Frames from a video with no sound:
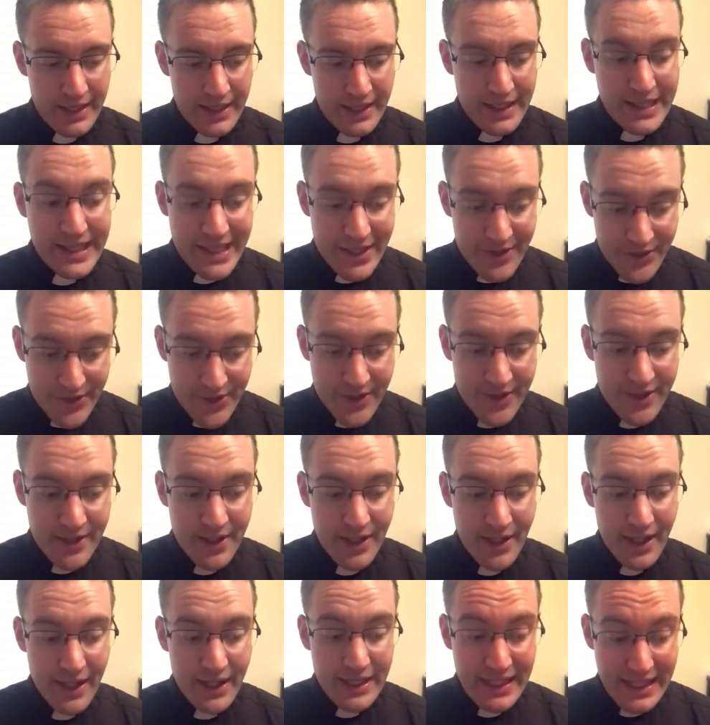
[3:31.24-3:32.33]
easing
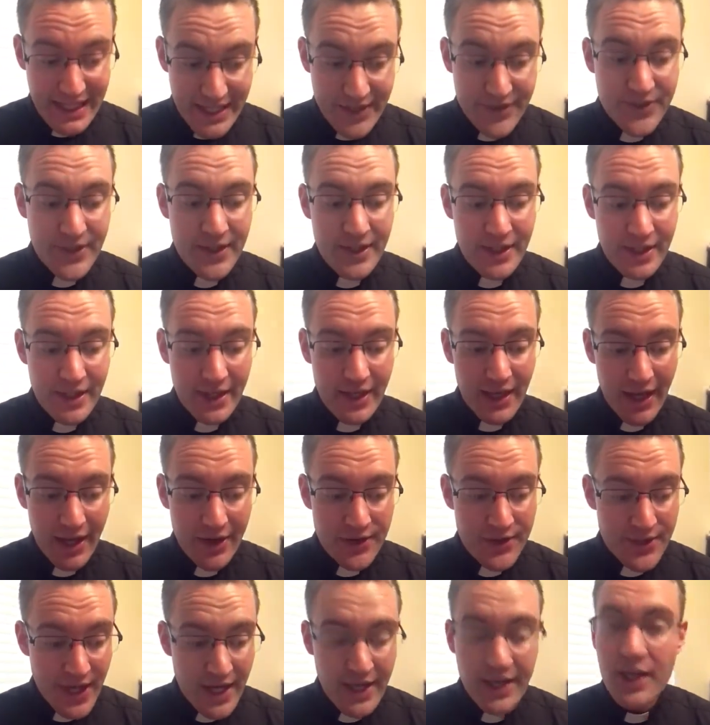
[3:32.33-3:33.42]
and
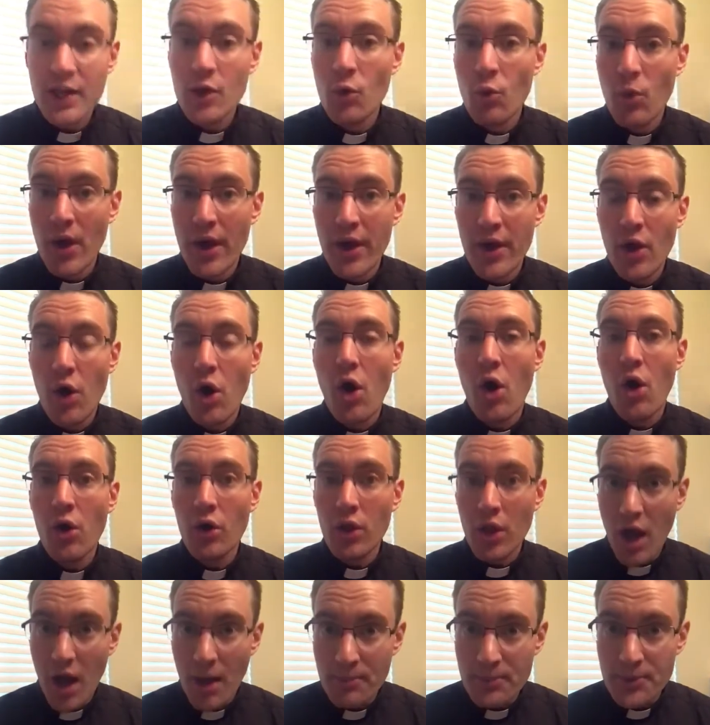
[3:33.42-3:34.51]
taking away all
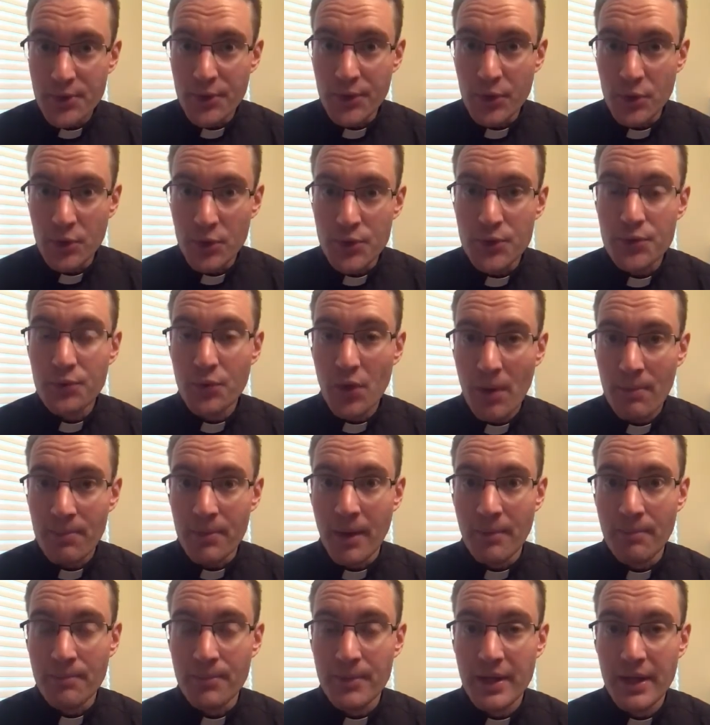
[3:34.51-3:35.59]
obstacles from
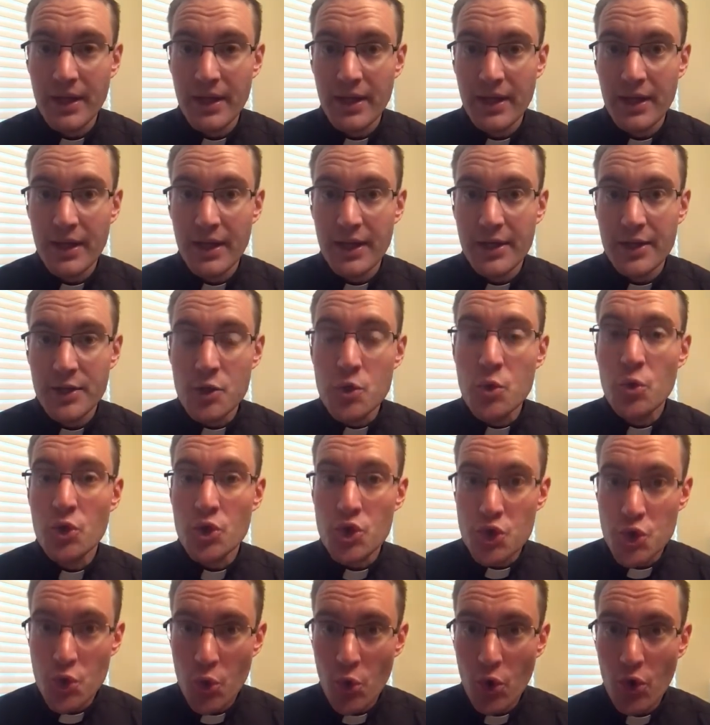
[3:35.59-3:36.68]
them to
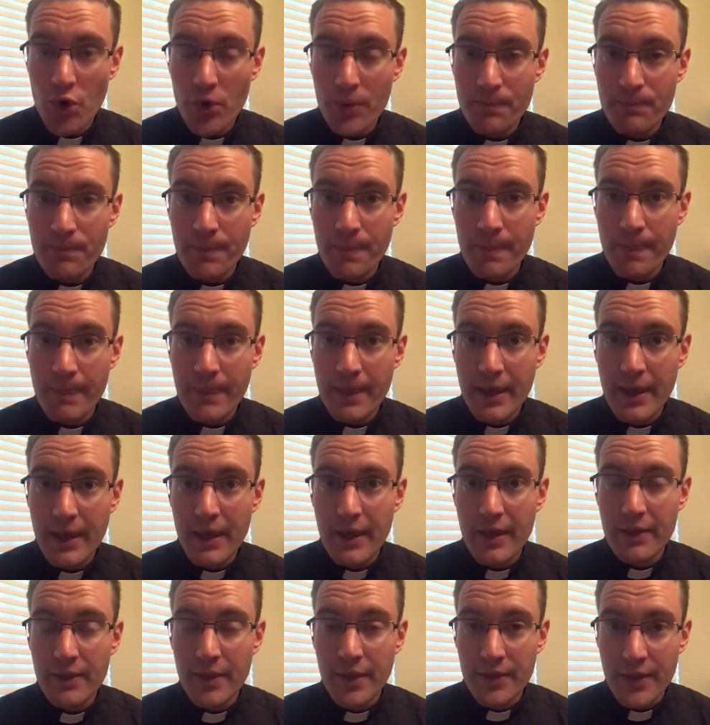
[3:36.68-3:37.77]
ensure
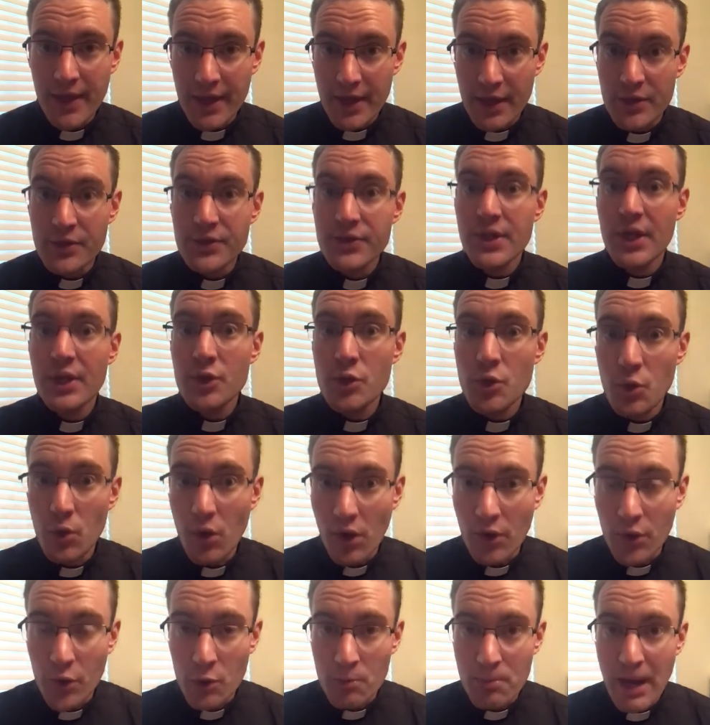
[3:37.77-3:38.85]
that they continue
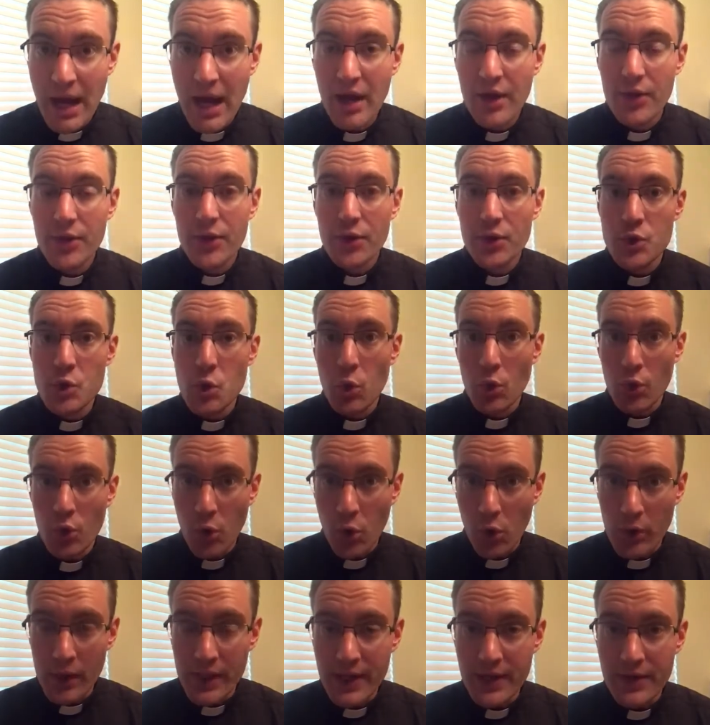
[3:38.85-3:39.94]
on their path toward
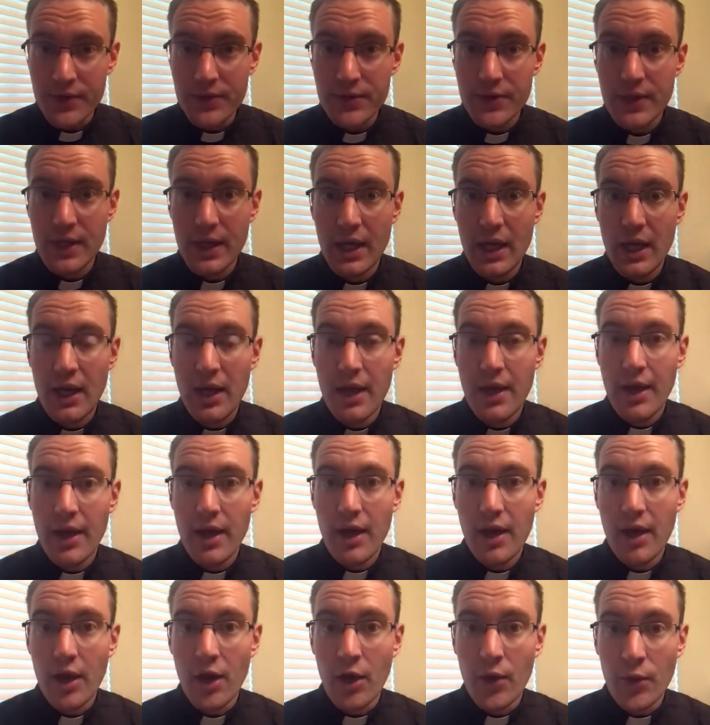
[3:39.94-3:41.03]
holiness,
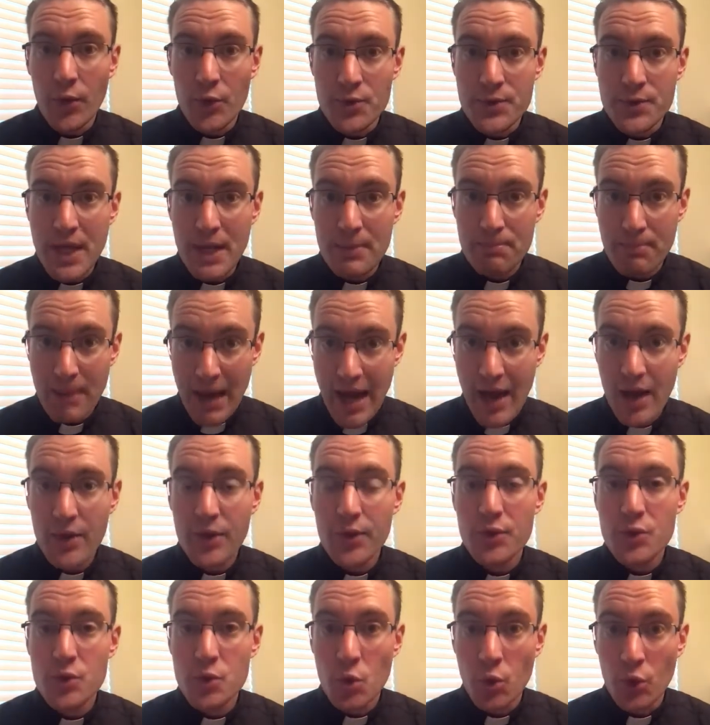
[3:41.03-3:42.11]
on their
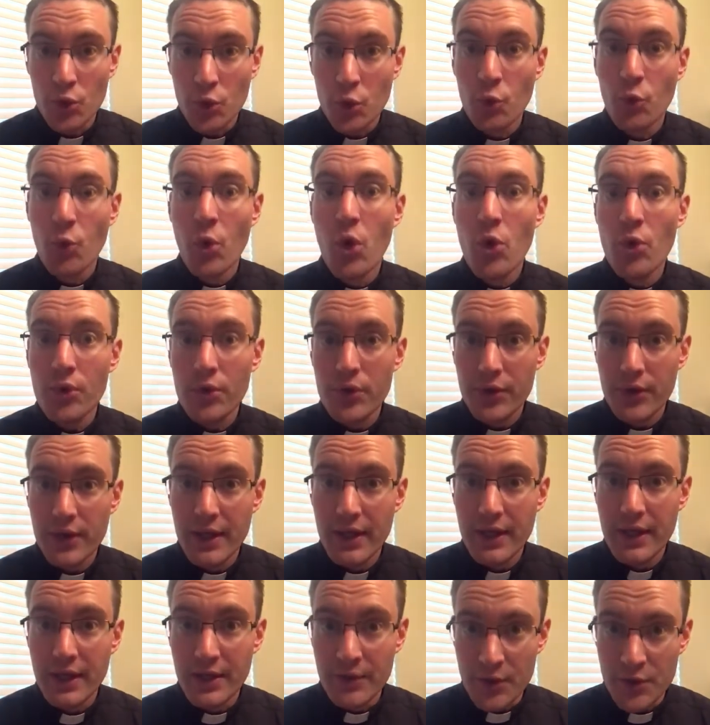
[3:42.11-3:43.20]
path toward growth
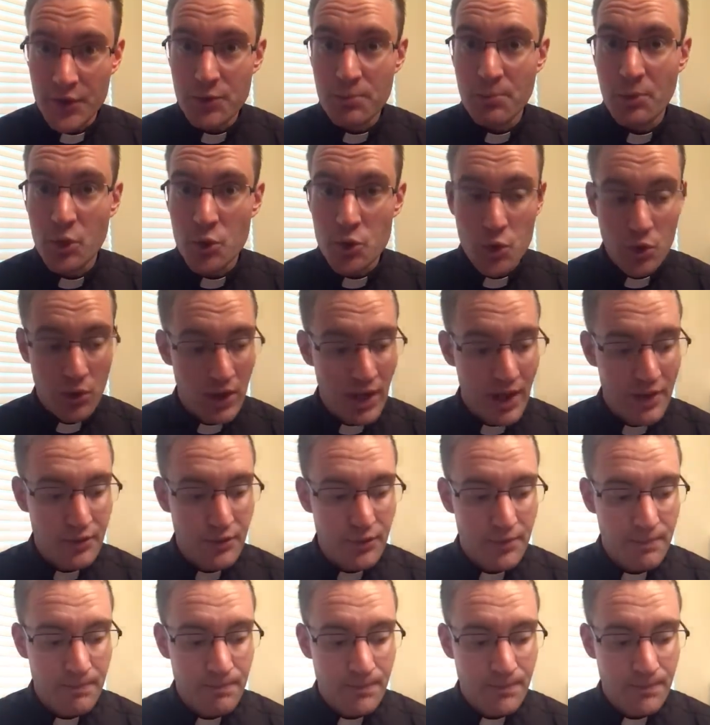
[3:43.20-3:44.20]
in the spiritual life,